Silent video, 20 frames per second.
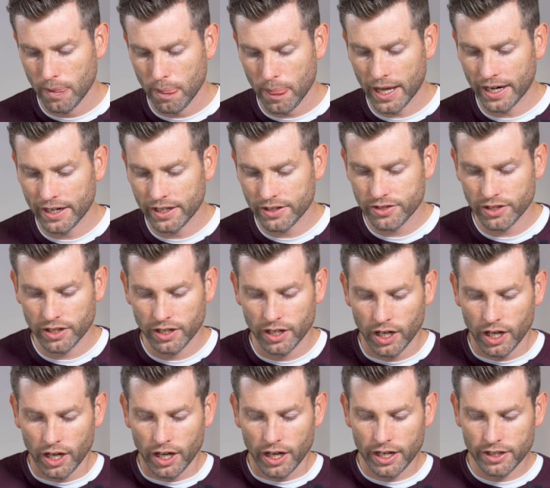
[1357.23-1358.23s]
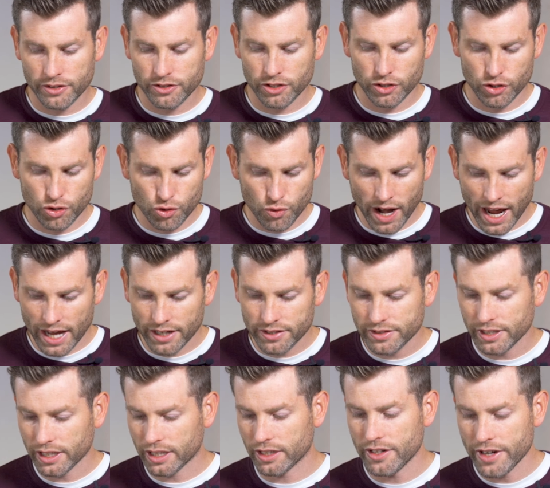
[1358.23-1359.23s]
And it's a
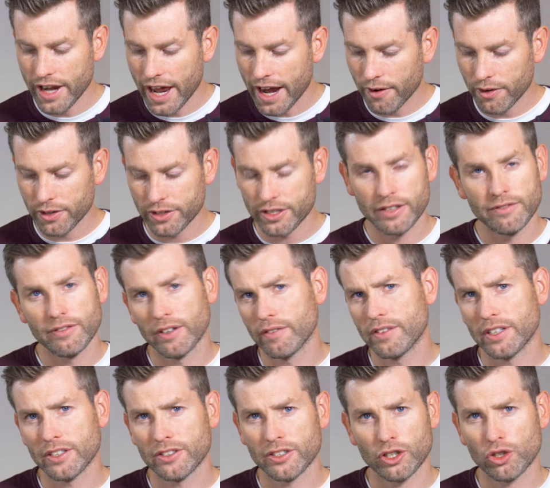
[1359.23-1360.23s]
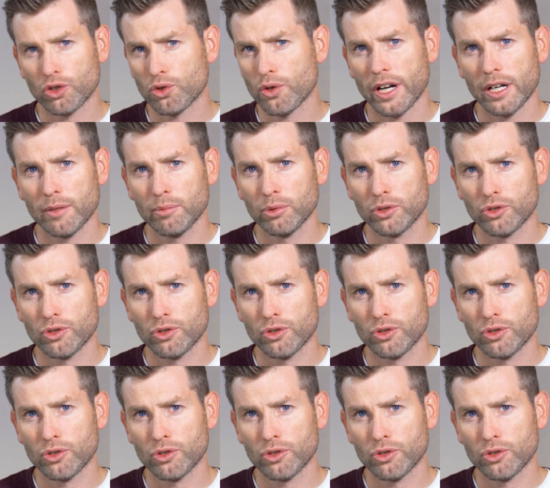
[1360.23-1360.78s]
drastic narrative of this incredible